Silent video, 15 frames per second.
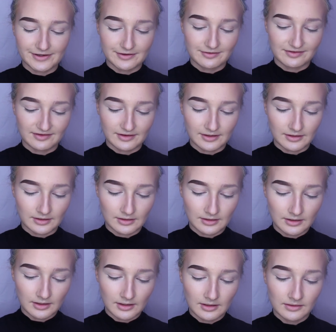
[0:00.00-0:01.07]
using
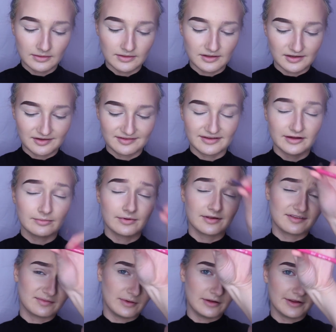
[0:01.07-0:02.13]
the
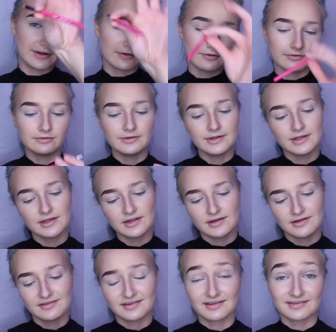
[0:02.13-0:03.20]
Sigma Small Angle
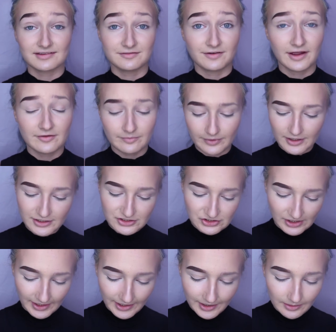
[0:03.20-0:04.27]
E65
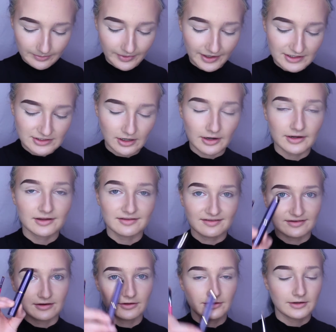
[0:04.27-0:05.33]
brush and my Tarte
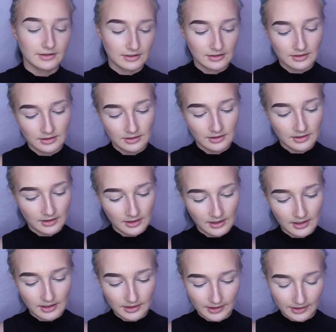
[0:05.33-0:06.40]
concealer.
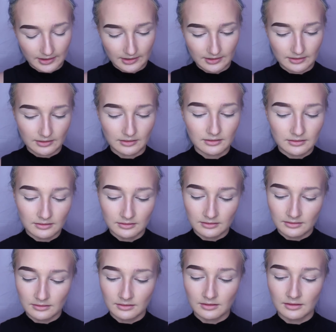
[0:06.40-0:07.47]
And
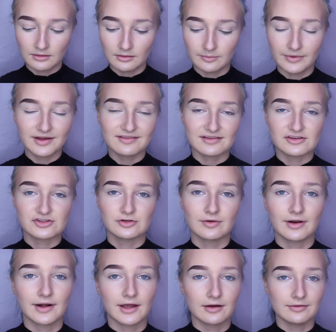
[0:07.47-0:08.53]
the biggest issue
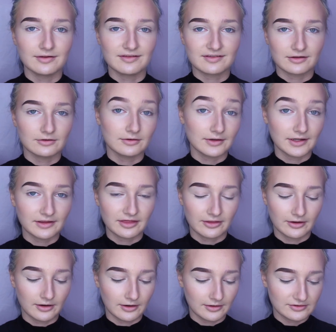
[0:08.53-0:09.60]
right now is underneath
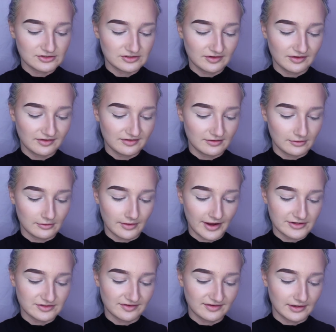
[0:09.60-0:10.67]
the arch, so
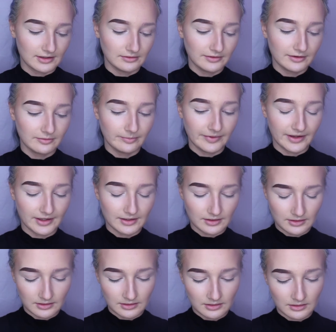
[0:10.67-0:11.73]
I just get a little bit
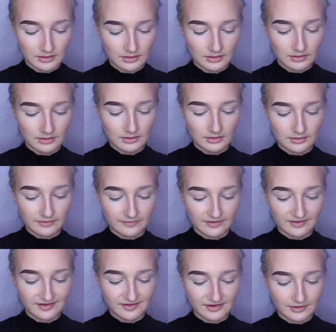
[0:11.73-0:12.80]
of
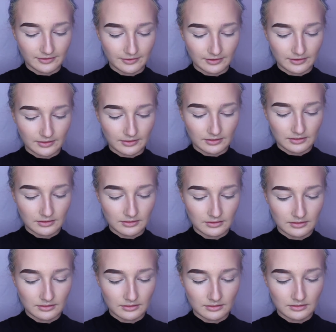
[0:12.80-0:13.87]
concealer
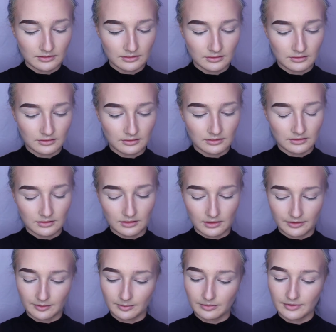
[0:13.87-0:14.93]

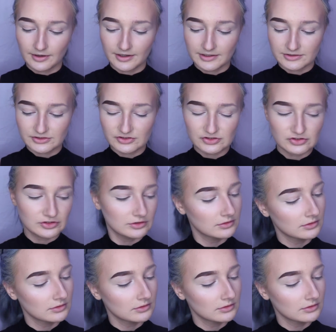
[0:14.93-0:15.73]
on the brush.